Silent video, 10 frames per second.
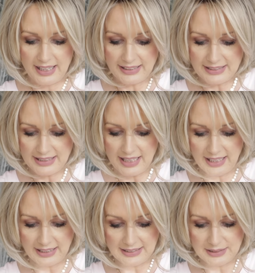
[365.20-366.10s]
and yeah,
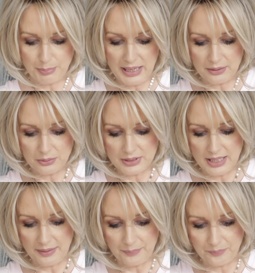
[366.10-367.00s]
it's
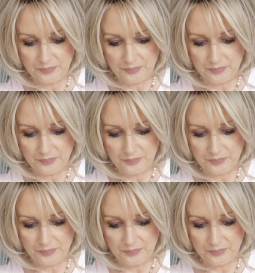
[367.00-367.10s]
powder.